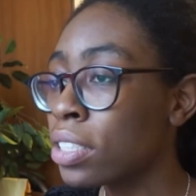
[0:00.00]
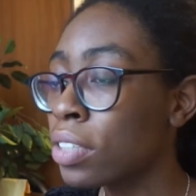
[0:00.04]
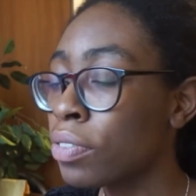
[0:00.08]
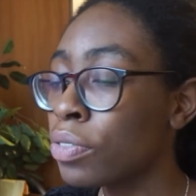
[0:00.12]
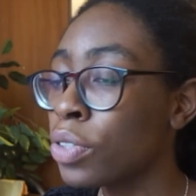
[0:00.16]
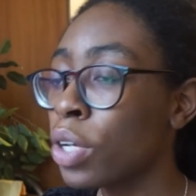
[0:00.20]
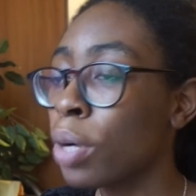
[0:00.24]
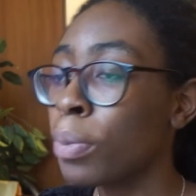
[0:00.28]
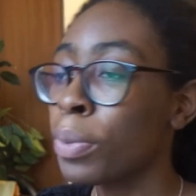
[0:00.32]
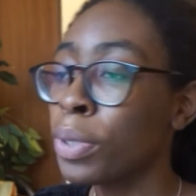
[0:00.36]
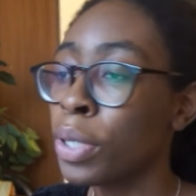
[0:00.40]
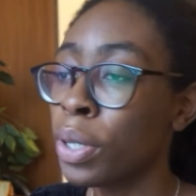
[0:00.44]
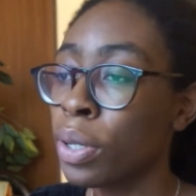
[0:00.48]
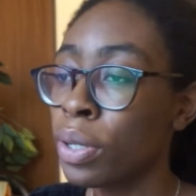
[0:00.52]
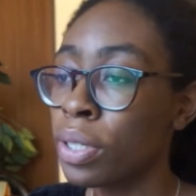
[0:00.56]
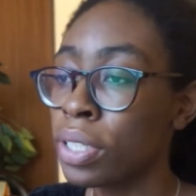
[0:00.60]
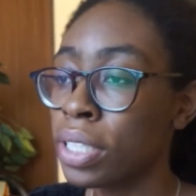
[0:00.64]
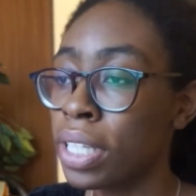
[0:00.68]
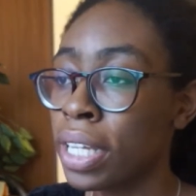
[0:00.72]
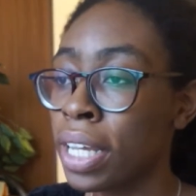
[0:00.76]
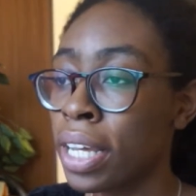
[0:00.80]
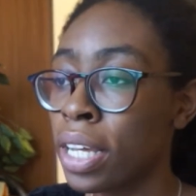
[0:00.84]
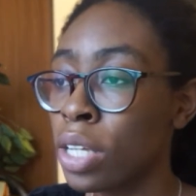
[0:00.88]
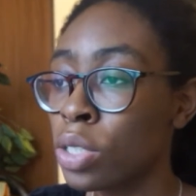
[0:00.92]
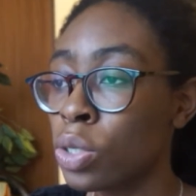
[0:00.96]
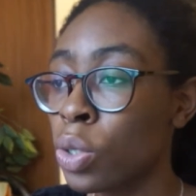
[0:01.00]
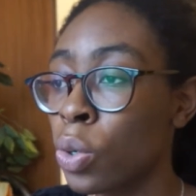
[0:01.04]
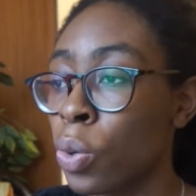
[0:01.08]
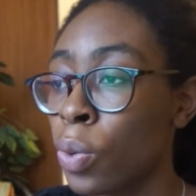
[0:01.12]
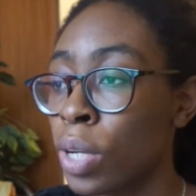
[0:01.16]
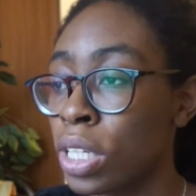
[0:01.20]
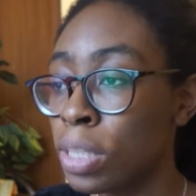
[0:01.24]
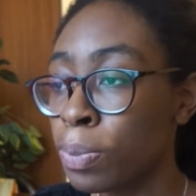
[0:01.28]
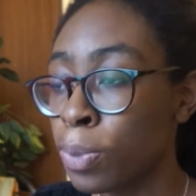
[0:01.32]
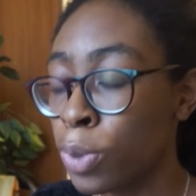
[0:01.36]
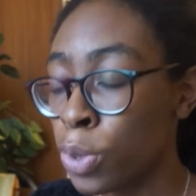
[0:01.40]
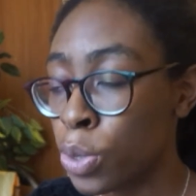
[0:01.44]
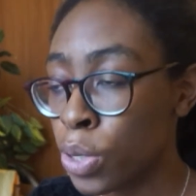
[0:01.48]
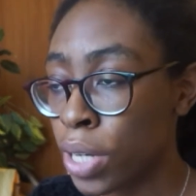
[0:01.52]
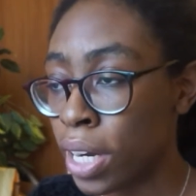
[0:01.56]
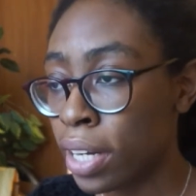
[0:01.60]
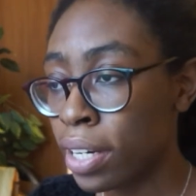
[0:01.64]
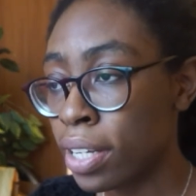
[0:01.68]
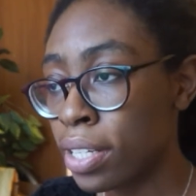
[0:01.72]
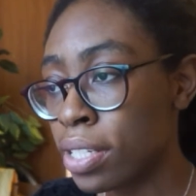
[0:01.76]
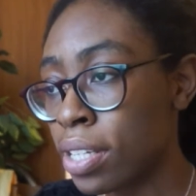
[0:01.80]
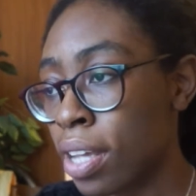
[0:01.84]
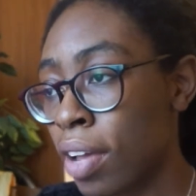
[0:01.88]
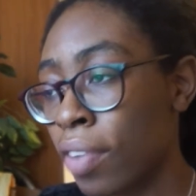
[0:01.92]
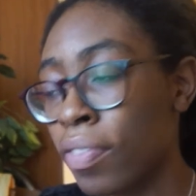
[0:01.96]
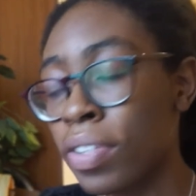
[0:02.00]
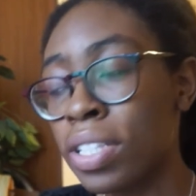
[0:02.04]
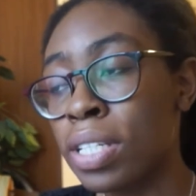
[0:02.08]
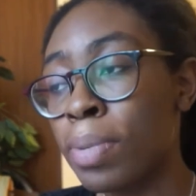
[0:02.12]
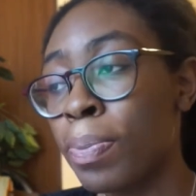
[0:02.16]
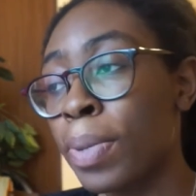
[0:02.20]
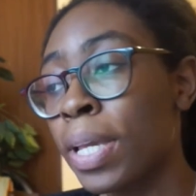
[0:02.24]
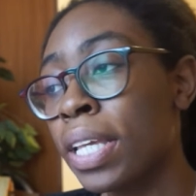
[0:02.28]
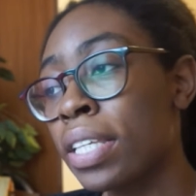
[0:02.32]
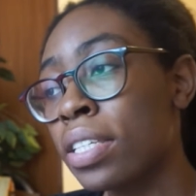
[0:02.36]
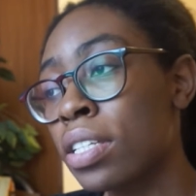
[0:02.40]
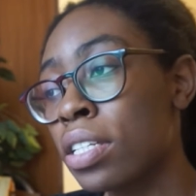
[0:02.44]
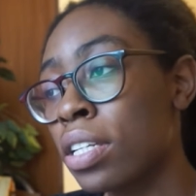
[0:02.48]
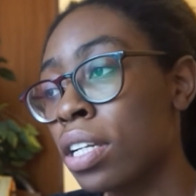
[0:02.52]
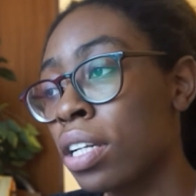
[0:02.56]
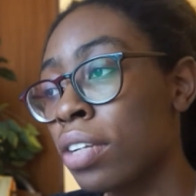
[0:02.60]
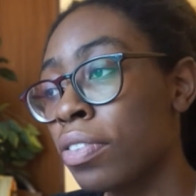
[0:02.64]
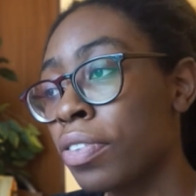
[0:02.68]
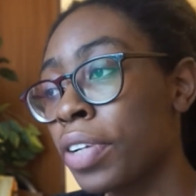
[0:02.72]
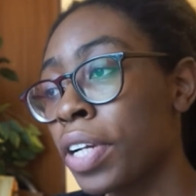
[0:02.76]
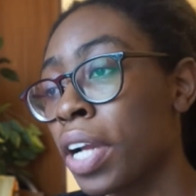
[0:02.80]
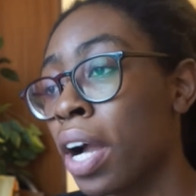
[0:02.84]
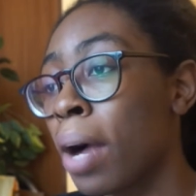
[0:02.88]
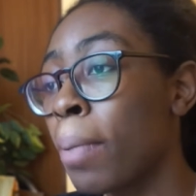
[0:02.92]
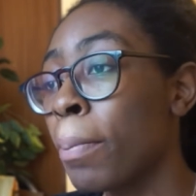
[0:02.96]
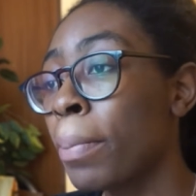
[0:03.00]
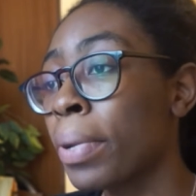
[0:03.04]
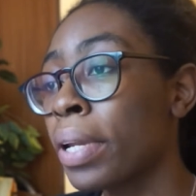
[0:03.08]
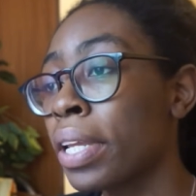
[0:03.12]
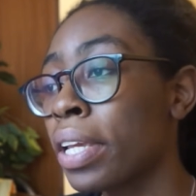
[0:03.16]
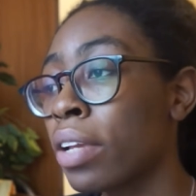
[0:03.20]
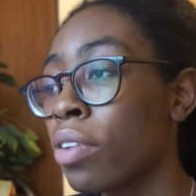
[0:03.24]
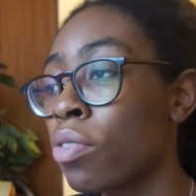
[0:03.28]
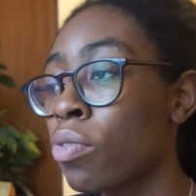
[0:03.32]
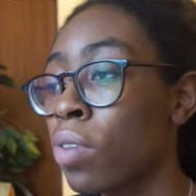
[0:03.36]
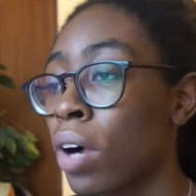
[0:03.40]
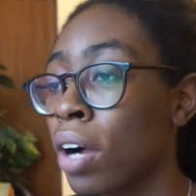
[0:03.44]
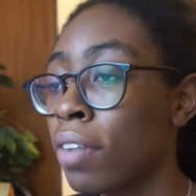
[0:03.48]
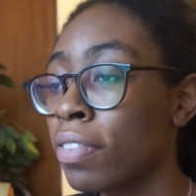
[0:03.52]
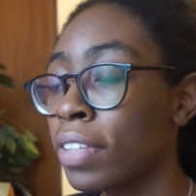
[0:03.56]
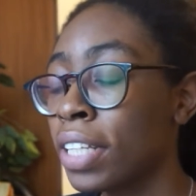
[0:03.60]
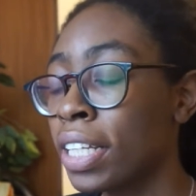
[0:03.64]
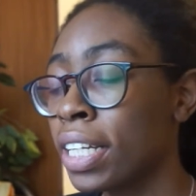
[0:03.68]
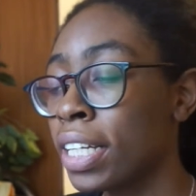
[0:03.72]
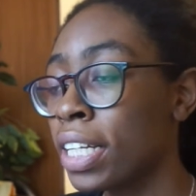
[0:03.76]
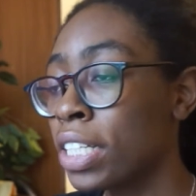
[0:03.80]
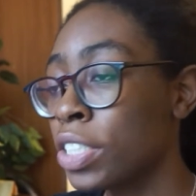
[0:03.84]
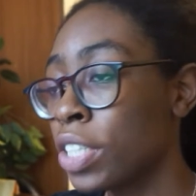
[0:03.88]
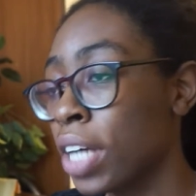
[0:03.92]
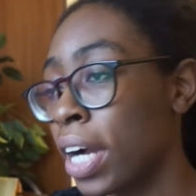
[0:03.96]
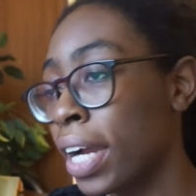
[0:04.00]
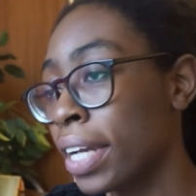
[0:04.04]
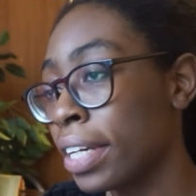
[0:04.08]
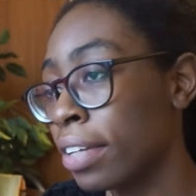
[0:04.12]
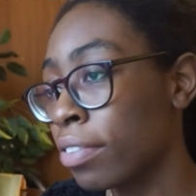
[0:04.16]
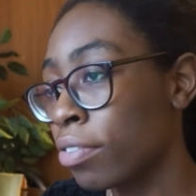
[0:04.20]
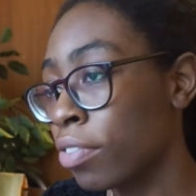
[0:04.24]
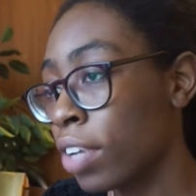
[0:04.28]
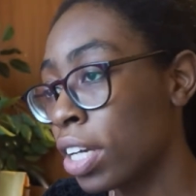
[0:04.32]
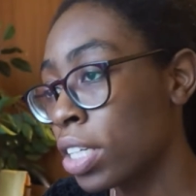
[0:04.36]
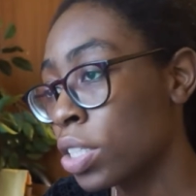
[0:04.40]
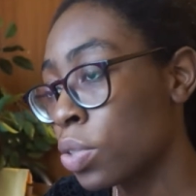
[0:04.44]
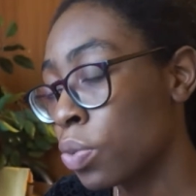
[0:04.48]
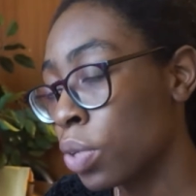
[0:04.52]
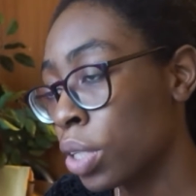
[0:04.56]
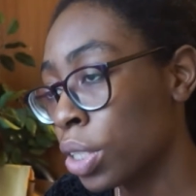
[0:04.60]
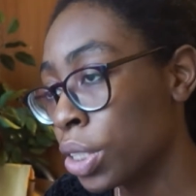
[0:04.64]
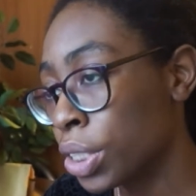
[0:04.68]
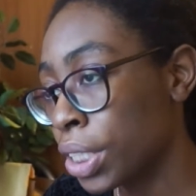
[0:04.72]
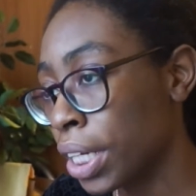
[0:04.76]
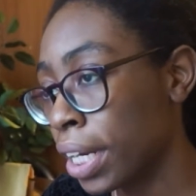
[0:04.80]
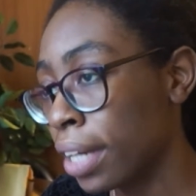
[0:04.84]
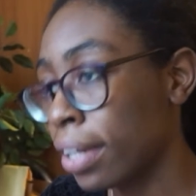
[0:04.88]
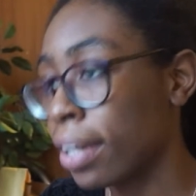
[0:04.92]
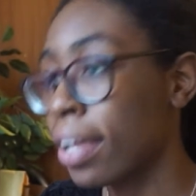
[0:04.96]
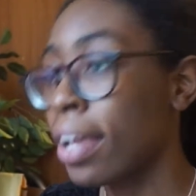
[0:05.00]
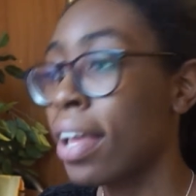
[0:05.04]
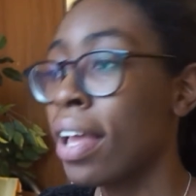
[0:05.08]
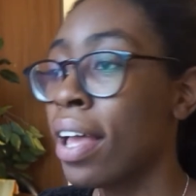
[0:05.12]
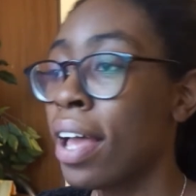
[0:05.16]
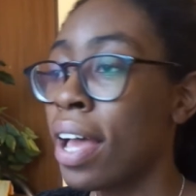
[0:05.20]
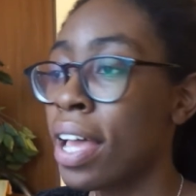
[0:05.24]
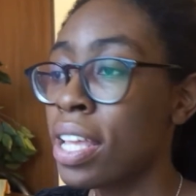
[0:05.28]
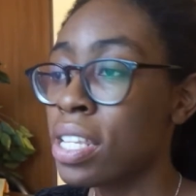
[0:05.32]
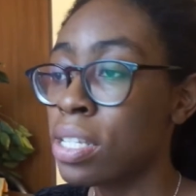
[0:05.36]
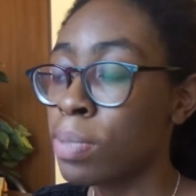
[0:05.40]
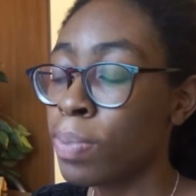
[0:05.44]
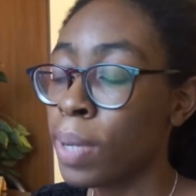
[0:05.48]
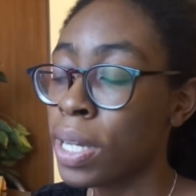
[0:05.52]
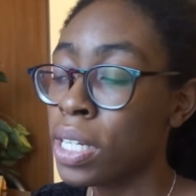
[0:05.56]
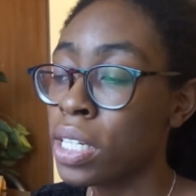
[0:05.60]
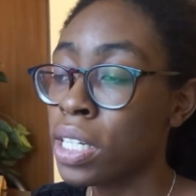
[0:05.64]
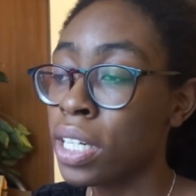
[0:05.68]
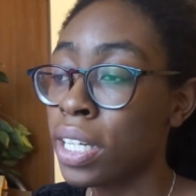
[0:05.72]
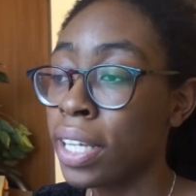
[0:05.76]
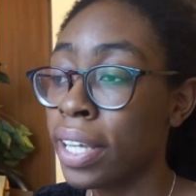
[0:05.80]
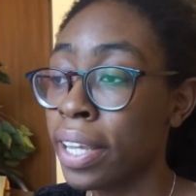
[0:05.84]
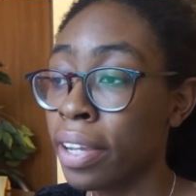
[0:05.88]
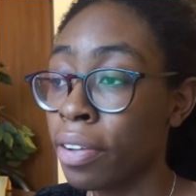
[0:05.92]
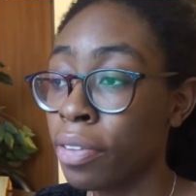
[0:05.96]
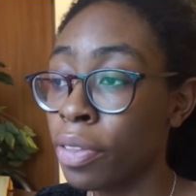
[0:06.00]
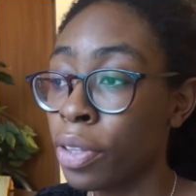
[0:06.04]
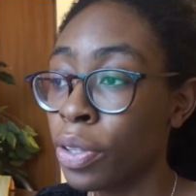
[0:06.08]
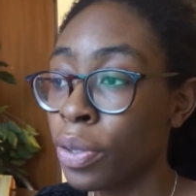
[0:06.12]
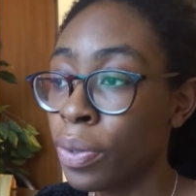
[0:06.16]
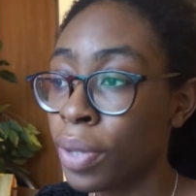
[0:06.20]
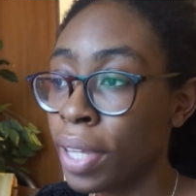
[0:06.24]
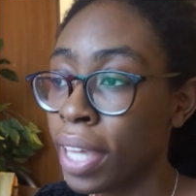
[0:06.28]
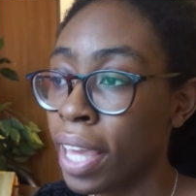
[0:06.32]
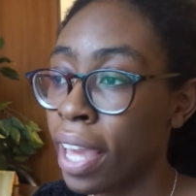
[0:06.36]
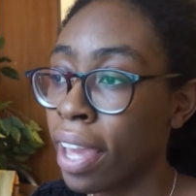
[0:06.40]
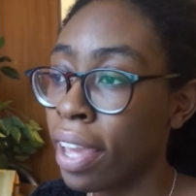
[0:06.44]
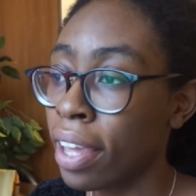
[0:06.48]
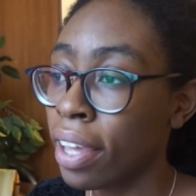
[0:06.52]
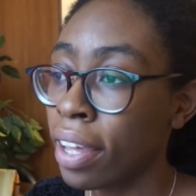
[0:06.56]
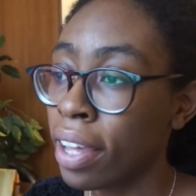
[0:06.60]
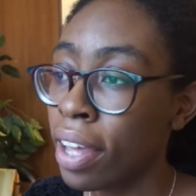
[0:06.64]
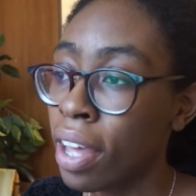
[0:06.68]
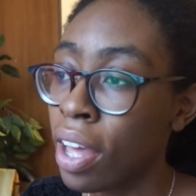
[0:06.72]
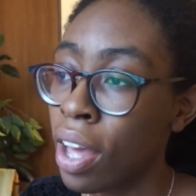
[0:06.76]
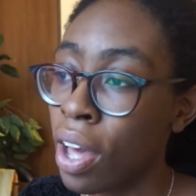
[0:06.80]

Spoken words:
Domino's, it has always portrayed itself as a pizza delivery company rather than a dine-in restaurant chain, especially here in the UK,